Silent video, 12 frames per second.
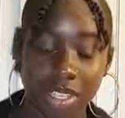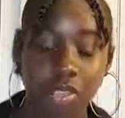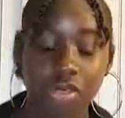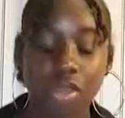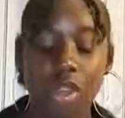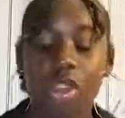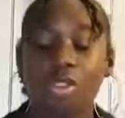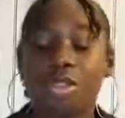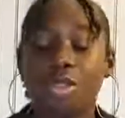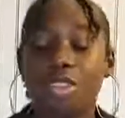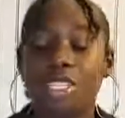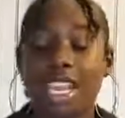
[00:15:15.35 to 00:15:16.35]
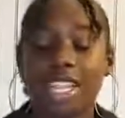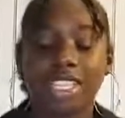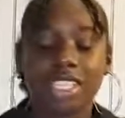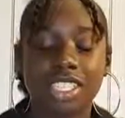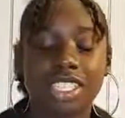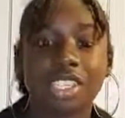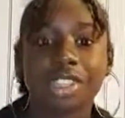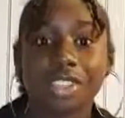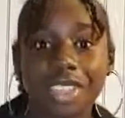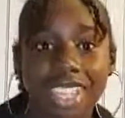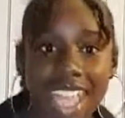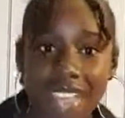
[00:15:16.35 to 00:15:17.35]
You go through challenges in
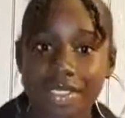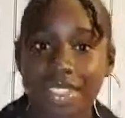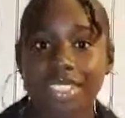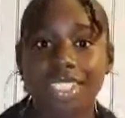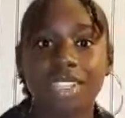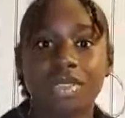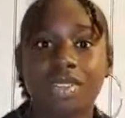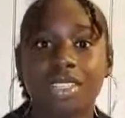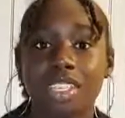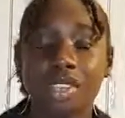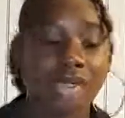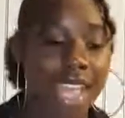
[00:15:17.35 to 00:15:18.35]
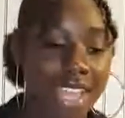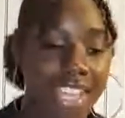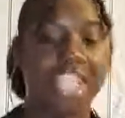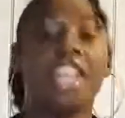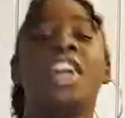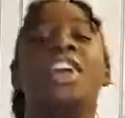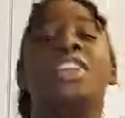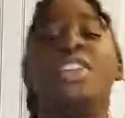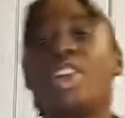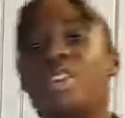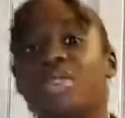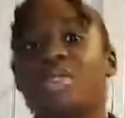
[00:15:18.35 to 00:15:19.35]
your life continuously. You had to
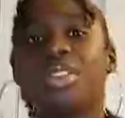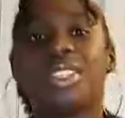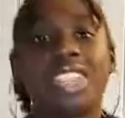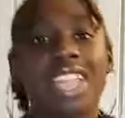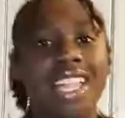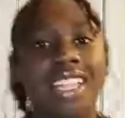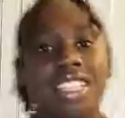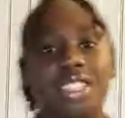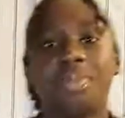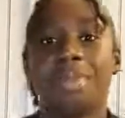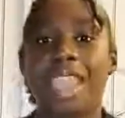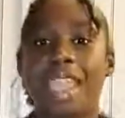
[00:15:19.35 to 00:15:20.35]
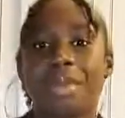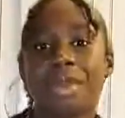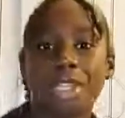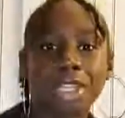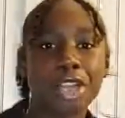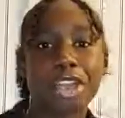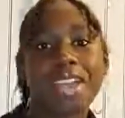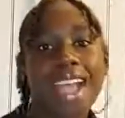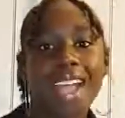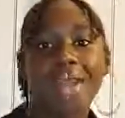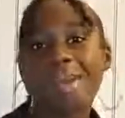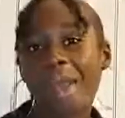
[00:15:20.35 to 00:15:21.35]
go through a challenge to be able to learn
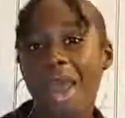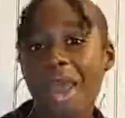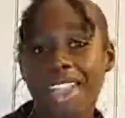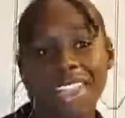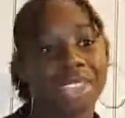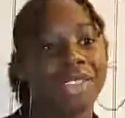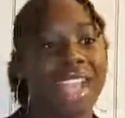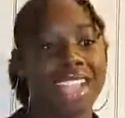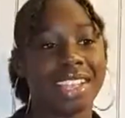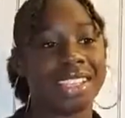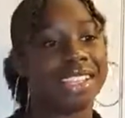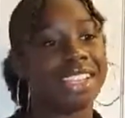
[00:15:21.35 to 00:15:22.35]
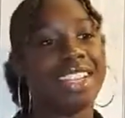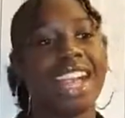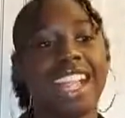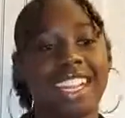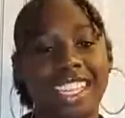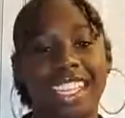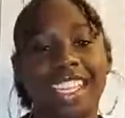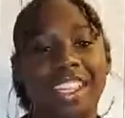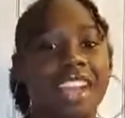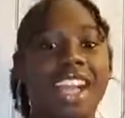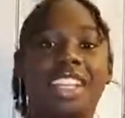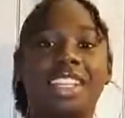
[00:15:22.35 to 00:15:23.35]
how to walk. You had to learn how to eat.
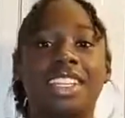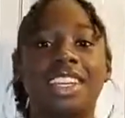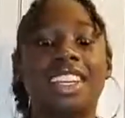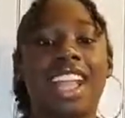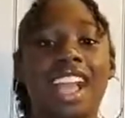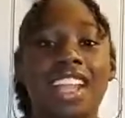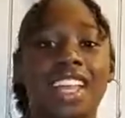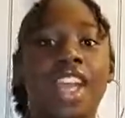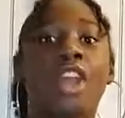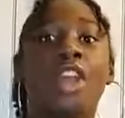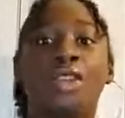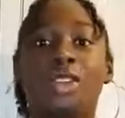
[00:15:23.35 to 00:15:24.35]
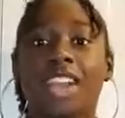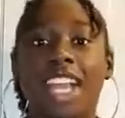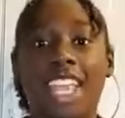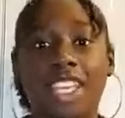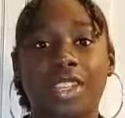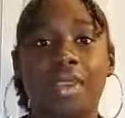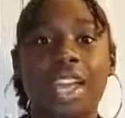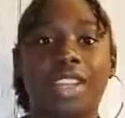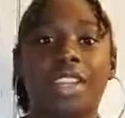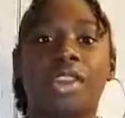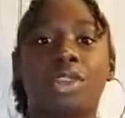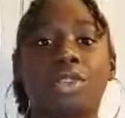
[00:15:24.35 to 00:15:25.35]
You had to learn how to write. You had
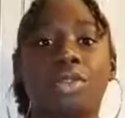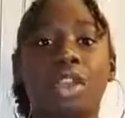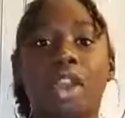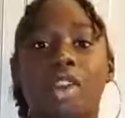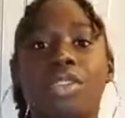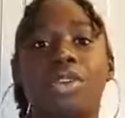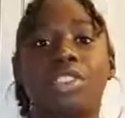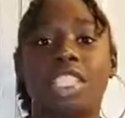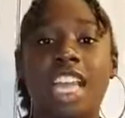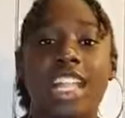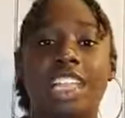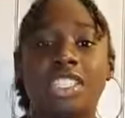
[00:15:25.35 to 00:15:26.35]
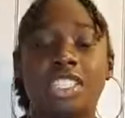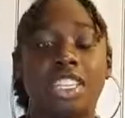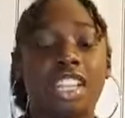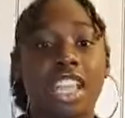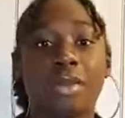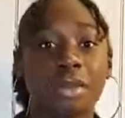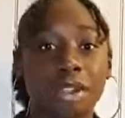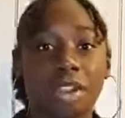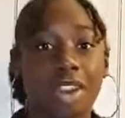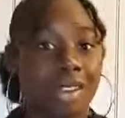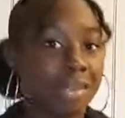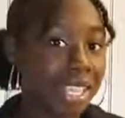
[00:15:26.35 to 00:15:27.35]
to go through all those challenges, and they weren't
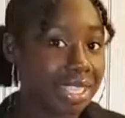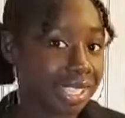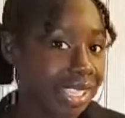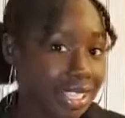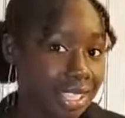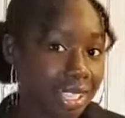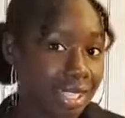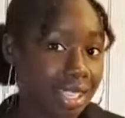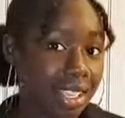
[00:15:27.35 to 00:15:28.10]
always easy.